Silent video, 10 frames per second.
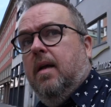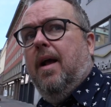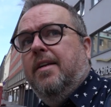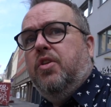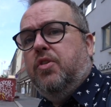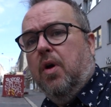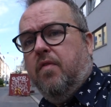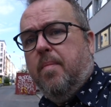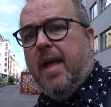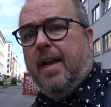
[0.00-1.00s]
As you saw
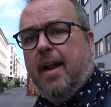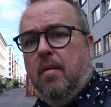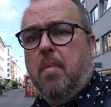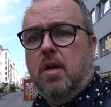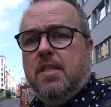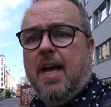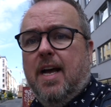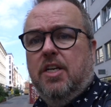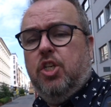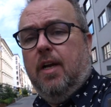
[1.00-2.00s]
from that little
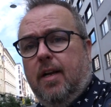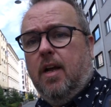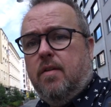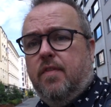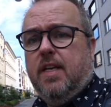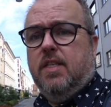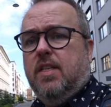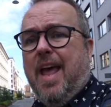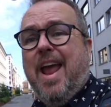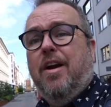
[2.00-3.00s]
montage, a lot of this
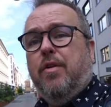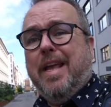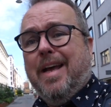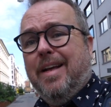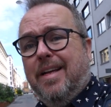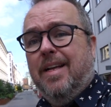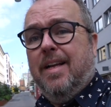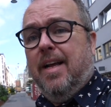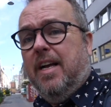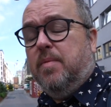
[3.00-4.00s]
area
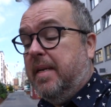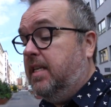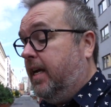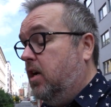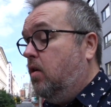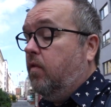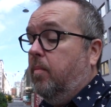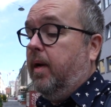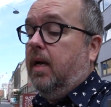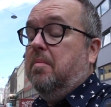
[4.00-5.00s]
has been taken over
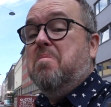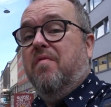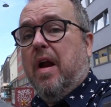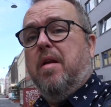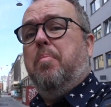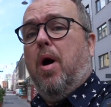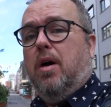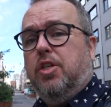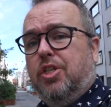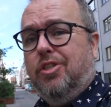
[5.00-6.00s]
by very
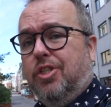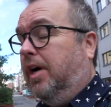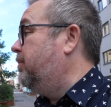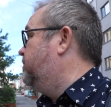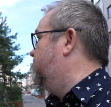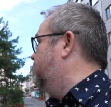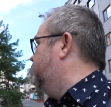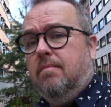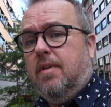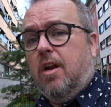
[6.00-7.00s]
posh shops.
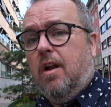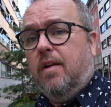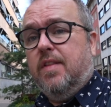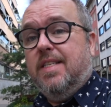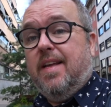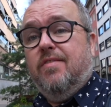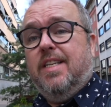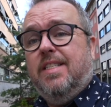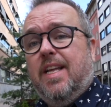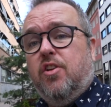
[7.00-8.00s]
Not a lot of the
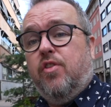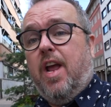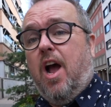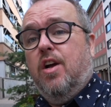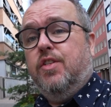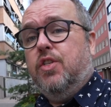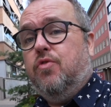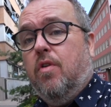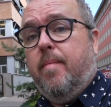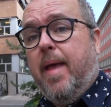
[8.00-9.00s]
17th century houses
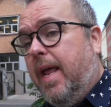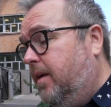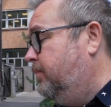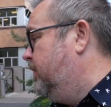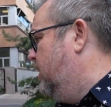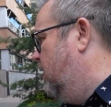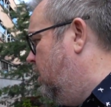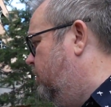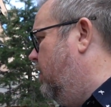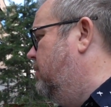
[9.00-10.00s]
remain
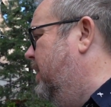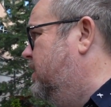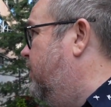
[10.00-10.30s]
from its